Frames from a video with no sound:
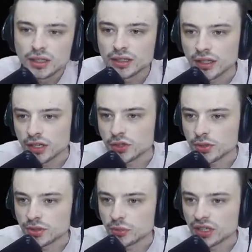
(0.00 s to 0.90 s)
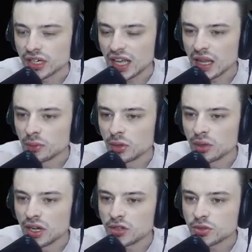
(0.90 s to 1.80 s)
Gotta choose what kind of animal
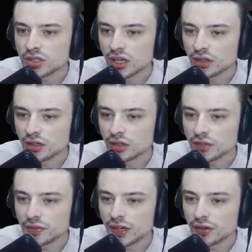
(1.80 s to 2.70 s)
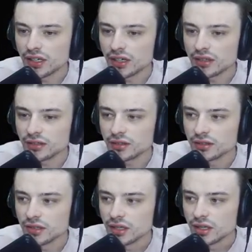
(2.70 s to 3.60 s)
want, choose the color, the variant.
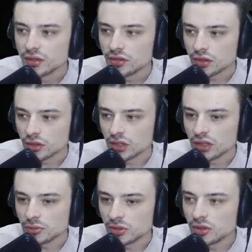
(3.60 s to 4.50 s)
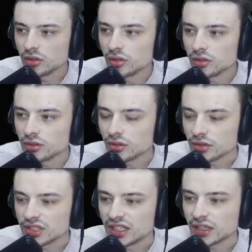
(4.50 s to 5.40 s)
They're gullible, they're
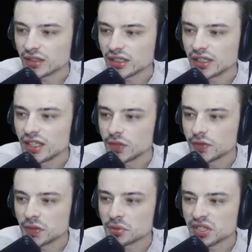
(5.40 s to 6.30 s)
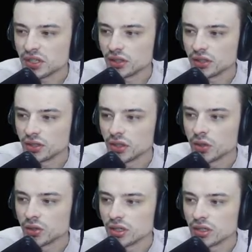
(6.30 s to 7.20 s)
sickly, heals 50% low,
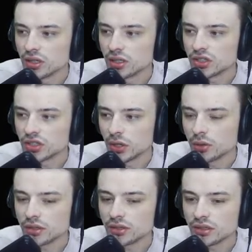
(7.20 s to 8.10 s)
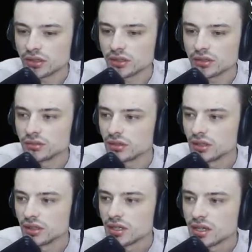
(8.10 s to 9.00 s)
uh, slower, uh,
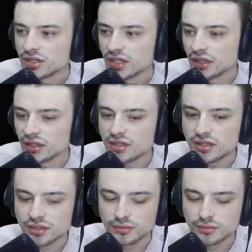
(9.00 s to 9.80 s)
zealous.